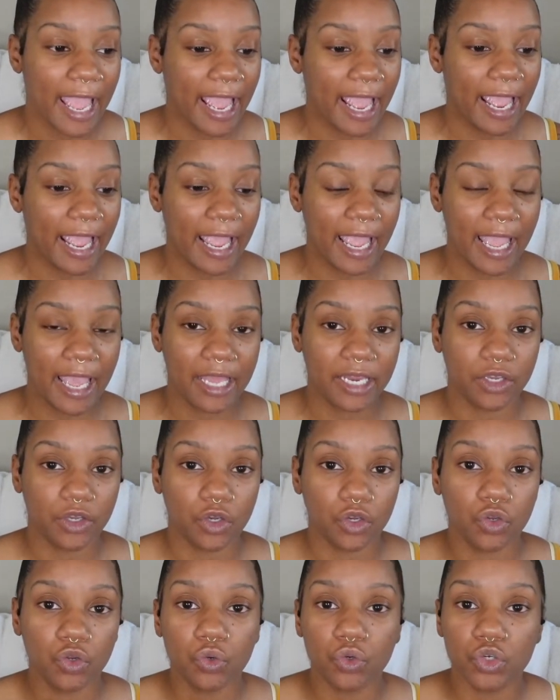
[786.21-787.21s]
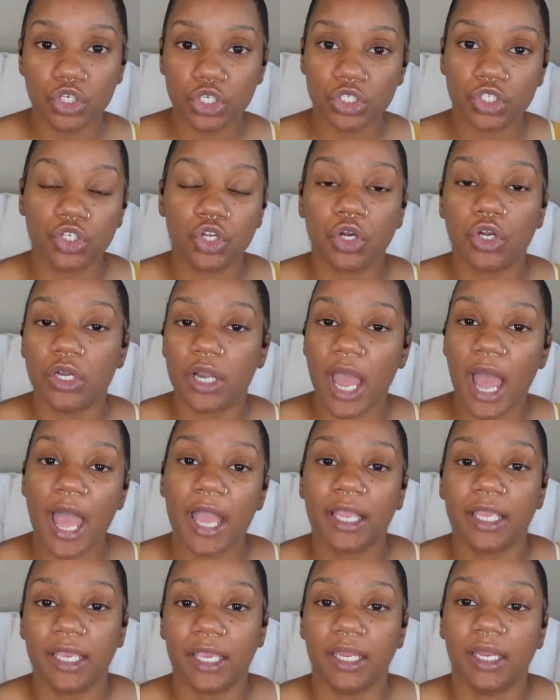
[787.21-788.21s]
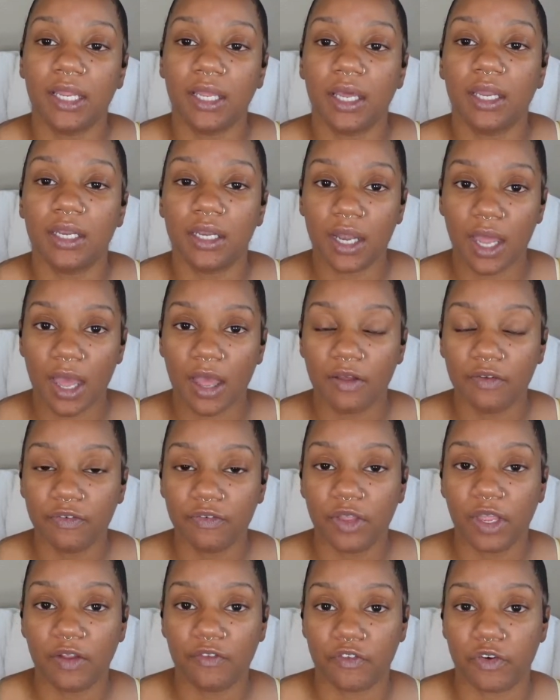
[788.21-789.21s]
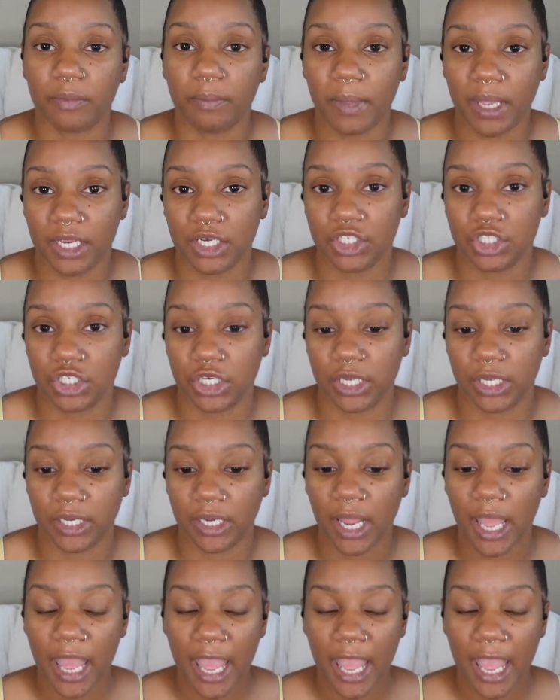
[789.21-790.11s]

and you're not getting enough information.